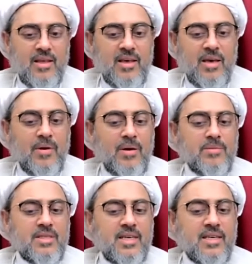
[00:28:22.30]
Imam
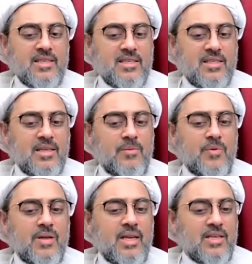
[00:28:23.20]
says,
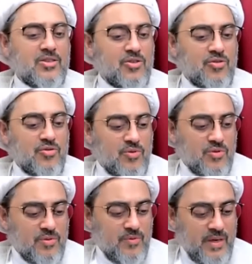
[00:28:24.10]
someone assume
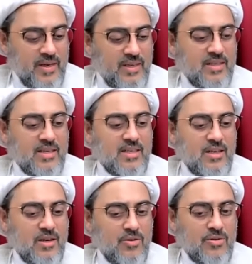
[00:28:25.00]
who's wearing dirty
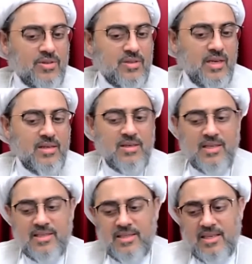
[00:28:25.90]
clothes and
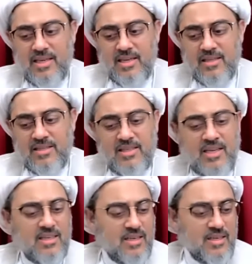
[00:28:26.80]
his skin
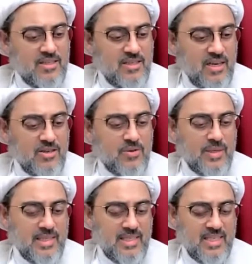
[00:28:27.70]
stuck to
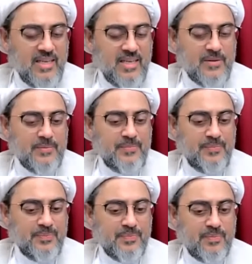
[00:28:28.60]
his skin,
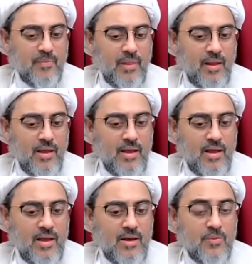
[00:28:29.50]

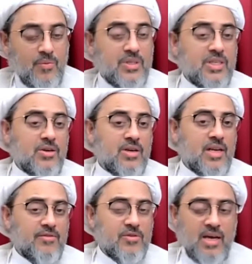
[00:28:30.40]
would he not
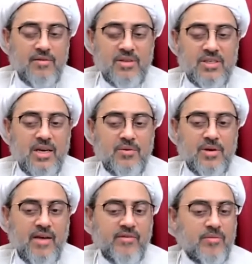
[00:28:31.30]
love to have a shower,
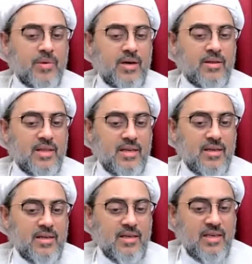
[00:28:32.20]
have a bath,
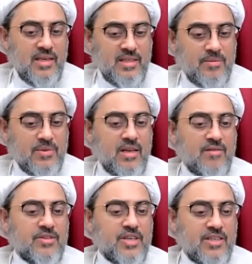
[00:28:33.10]
and ease
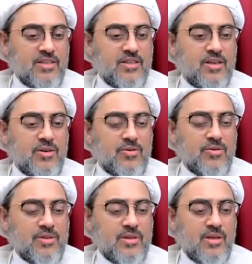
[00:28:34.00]
himself, change his
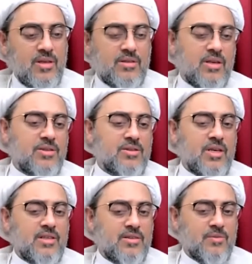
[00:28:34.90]
clothes? Says,
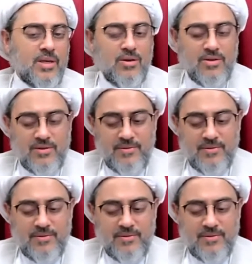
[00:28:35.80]
yes, why not?